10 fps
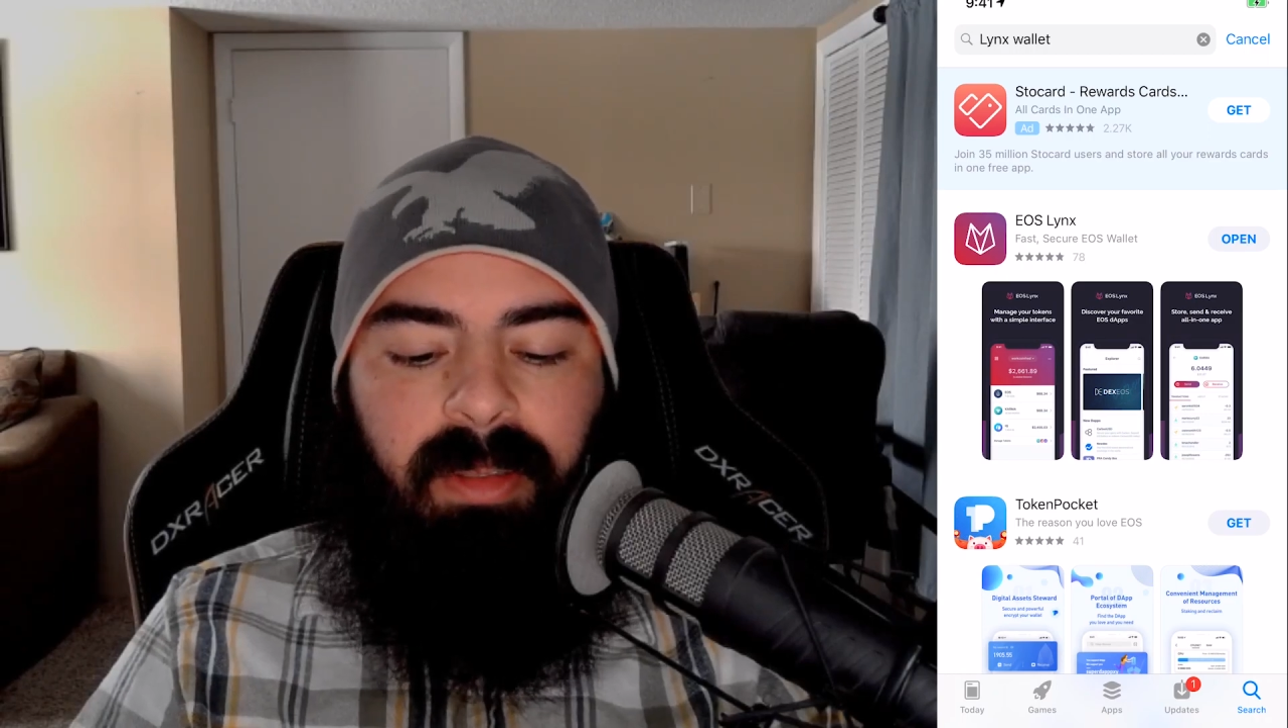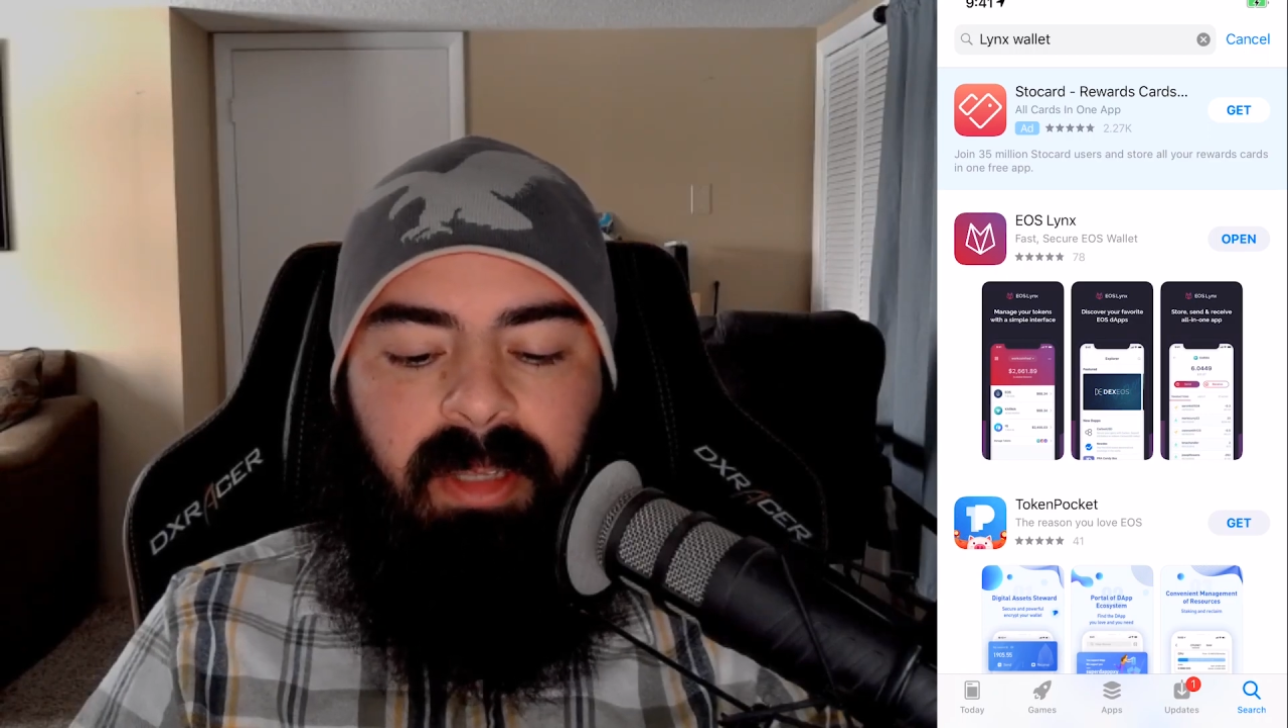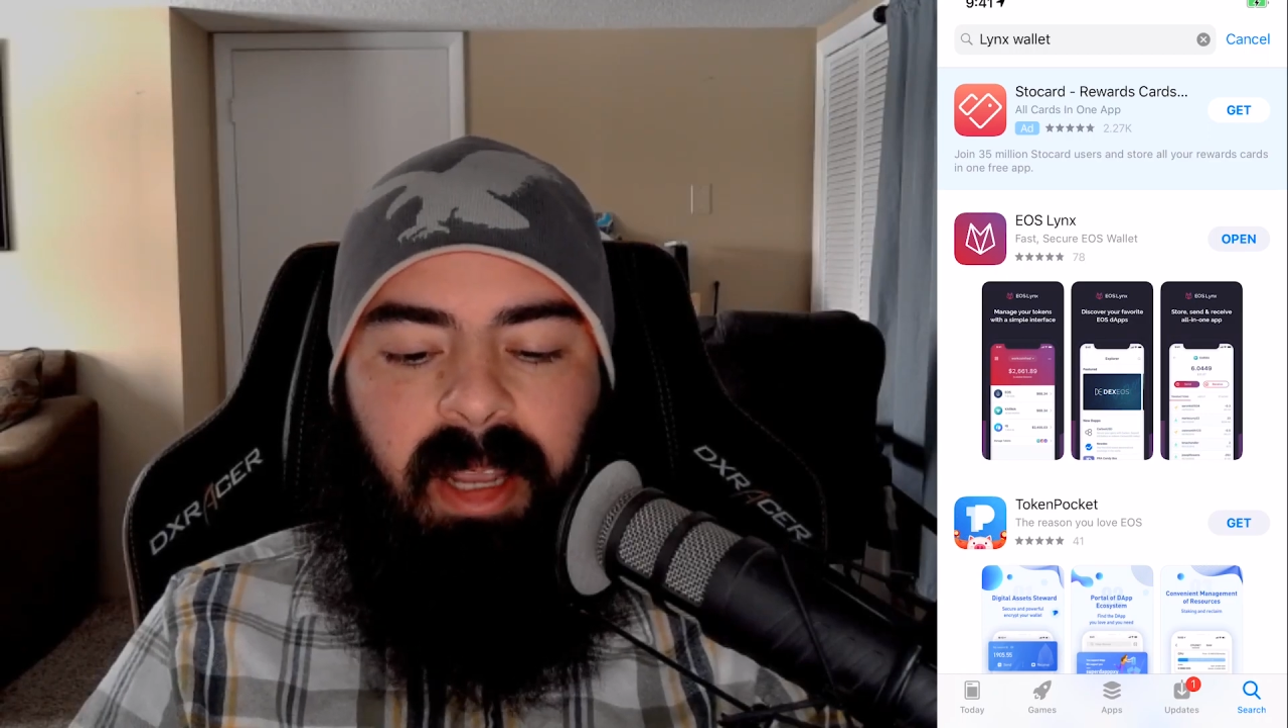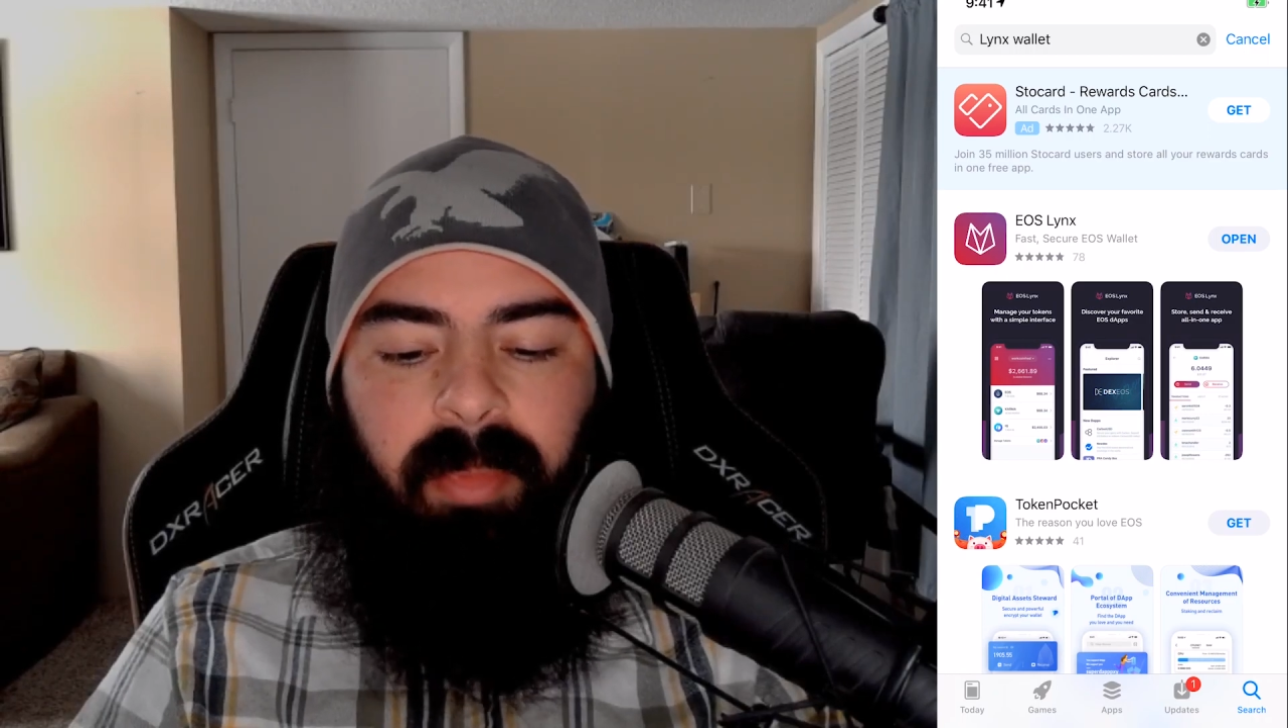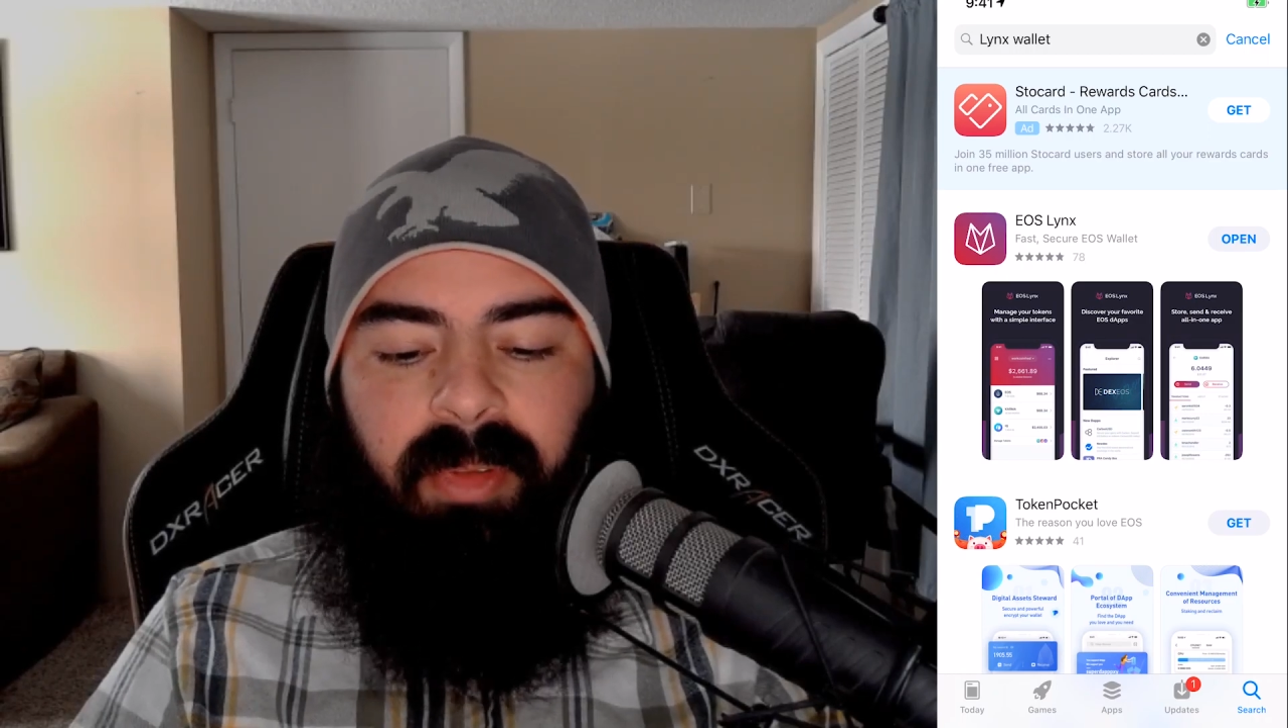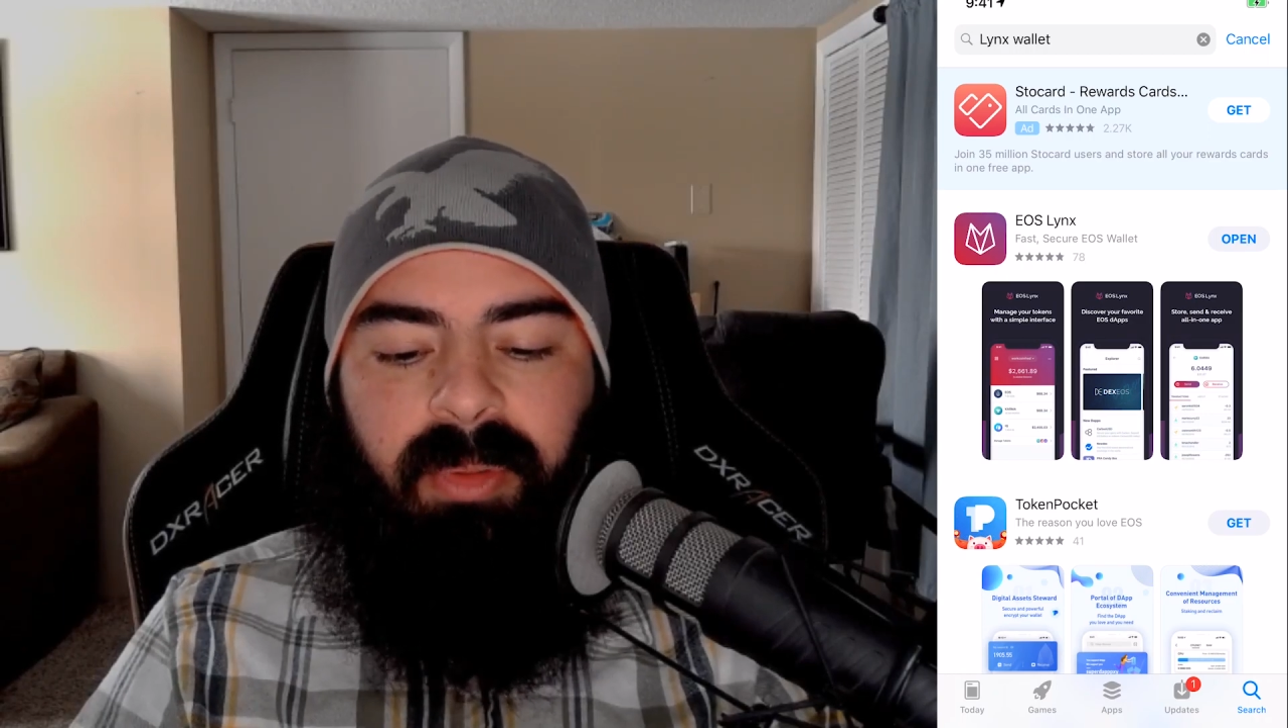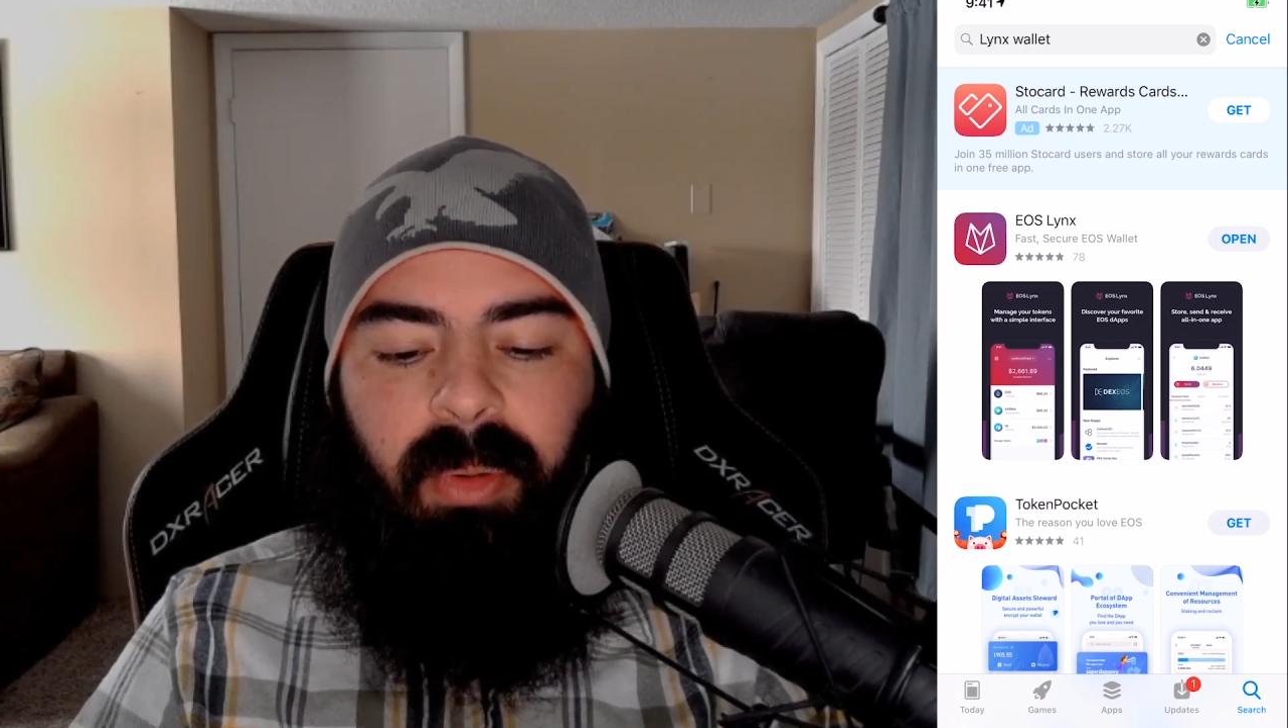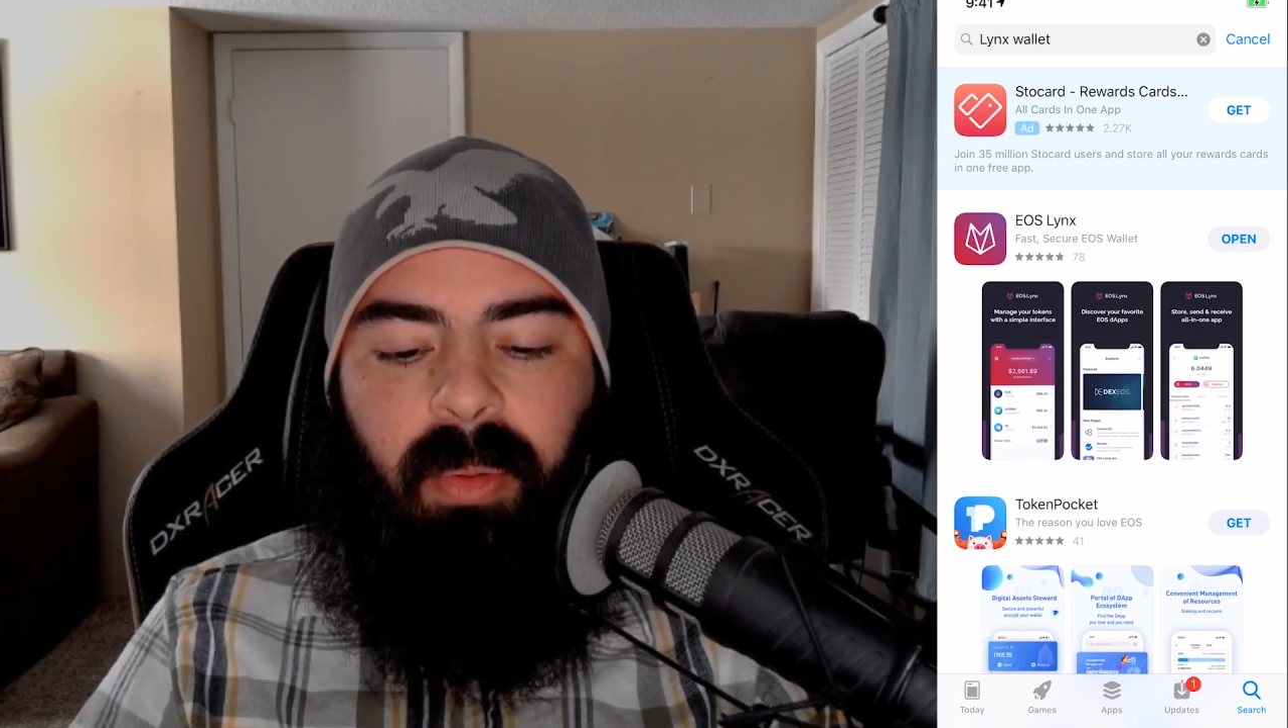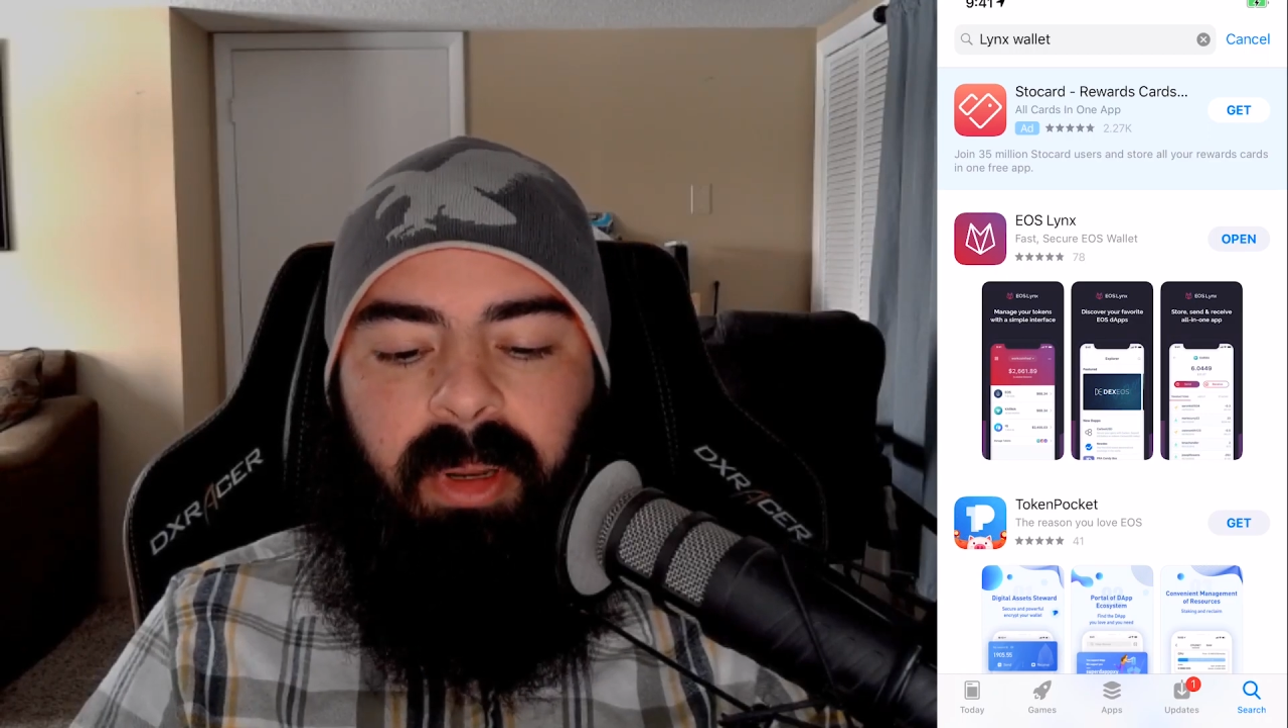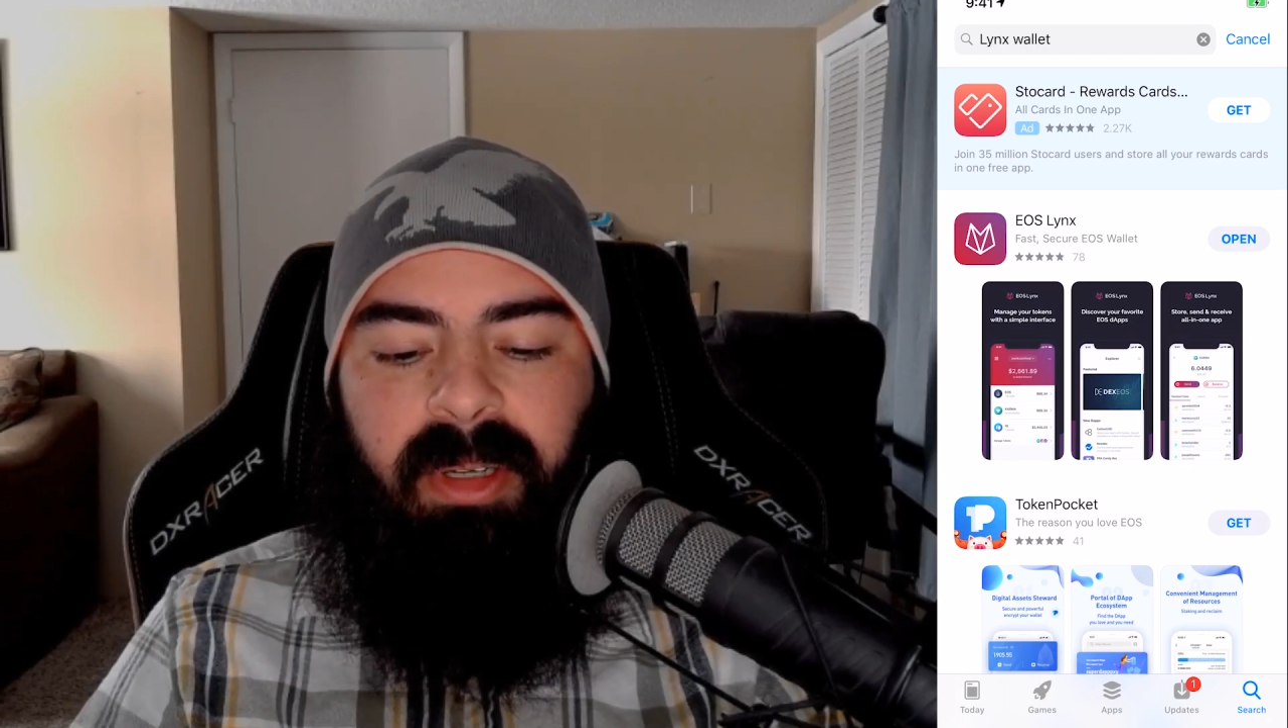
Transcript: time of this recording,